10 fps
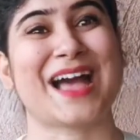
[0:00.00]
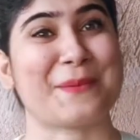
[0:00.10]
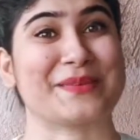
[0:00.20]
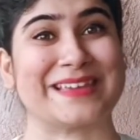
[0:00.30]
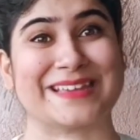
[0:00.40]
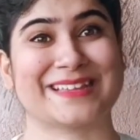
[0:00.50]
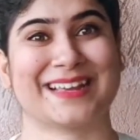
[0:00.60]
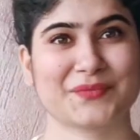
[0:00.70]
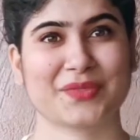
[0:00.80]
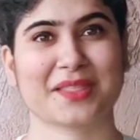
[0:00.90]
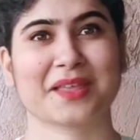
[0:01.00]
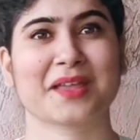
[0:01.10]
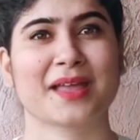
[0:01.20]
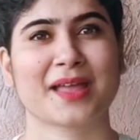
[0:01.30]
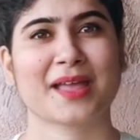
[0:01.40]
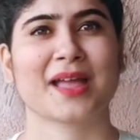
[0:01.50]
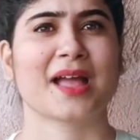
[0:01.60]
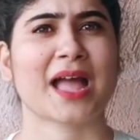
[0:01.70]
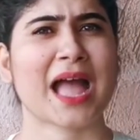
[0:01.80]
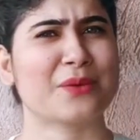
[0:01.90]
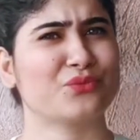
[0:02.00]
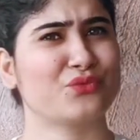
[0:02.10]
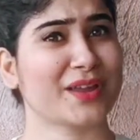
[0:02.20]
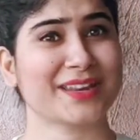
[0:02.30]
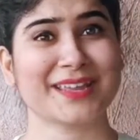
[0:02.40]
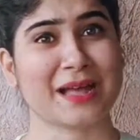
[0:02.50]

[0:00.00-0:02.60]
happy. I am very